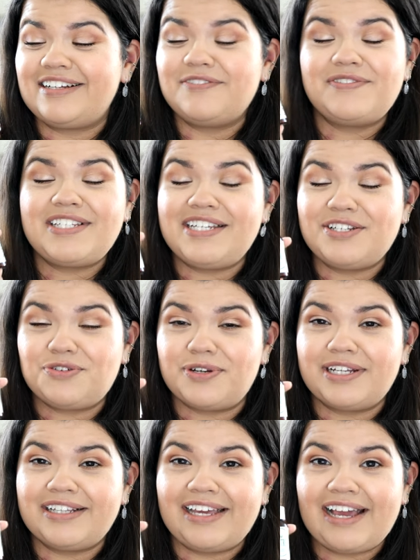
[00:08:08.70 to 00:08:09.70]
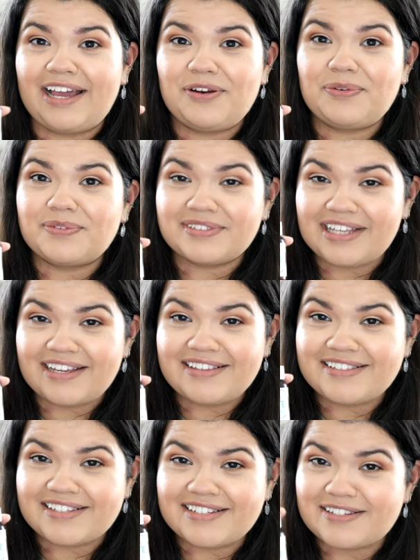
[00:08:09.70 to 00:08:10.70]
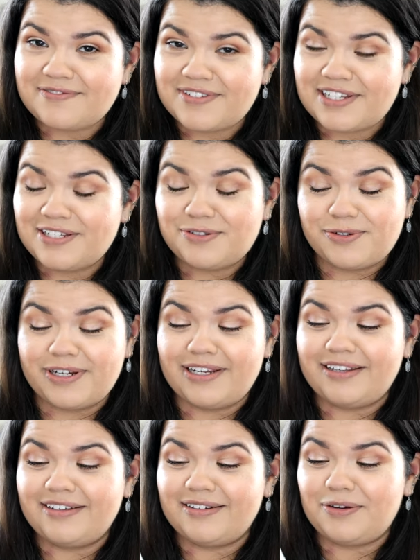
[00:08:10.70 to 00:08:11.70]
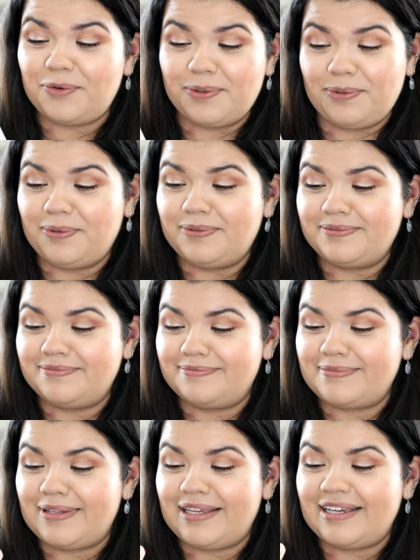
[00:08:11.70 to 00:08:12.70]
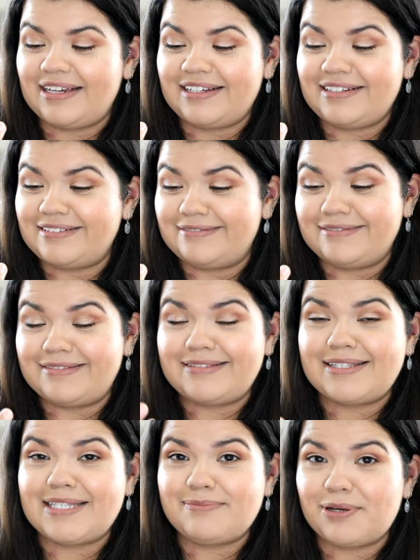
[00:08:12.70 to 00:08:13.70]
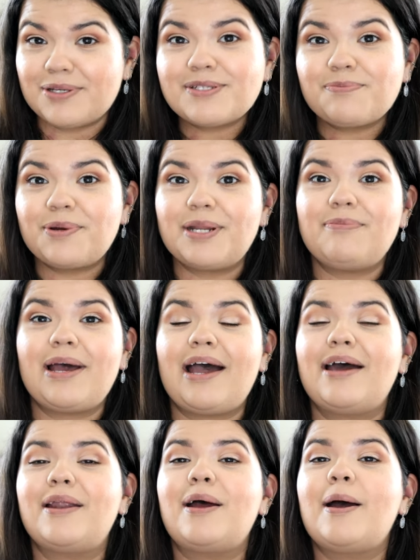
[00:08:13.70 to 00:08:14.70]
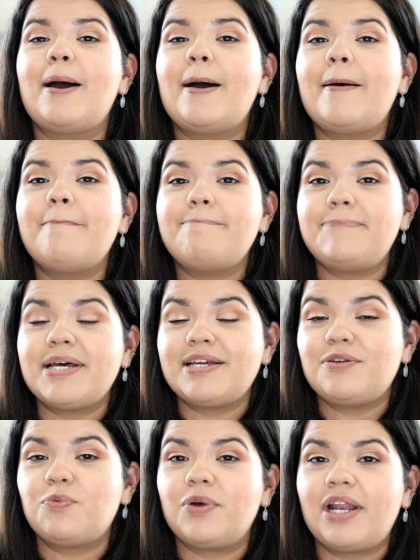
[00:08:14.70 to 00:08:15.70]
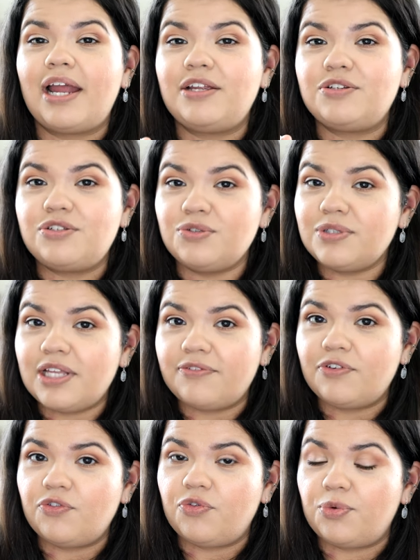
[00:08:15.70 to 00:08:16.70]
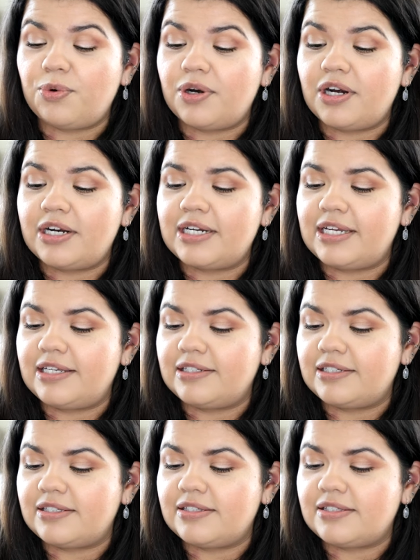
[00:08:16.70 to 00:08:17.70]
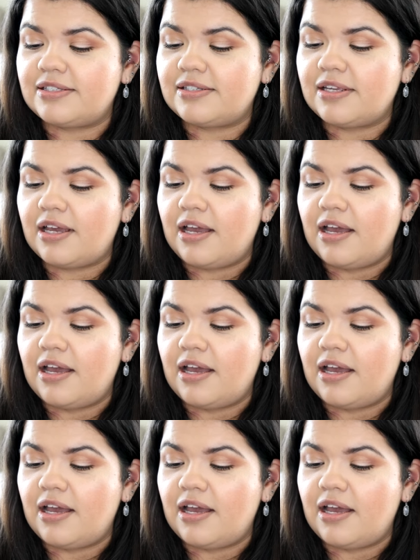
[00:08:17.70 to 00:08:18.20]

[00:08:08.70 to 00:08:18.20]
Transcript: of tea tree. Like I don't like the scent of tea tree oil. Uh, it smells pretty bad. But what I do love it for is